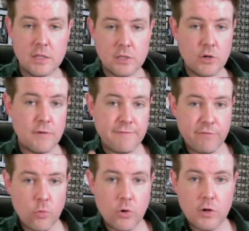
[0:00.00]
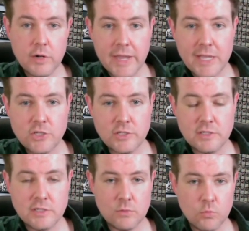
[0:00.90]
There are 4
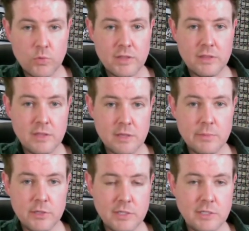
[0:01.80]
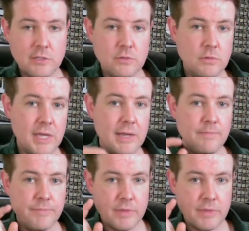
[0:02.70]
agents with the ability to do that: